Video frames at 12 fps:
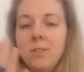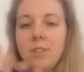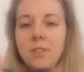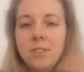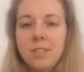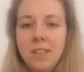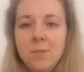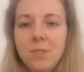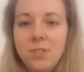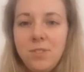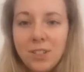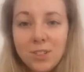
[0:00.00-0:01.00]
continuous
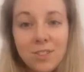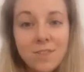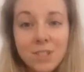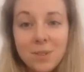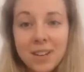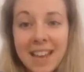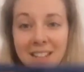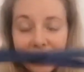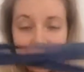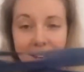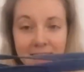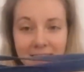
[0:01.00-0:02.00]
stretch, or even do a cat's
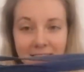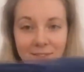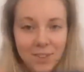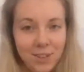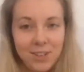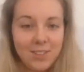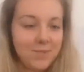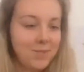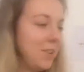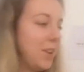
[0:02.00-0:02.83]
cradle if you can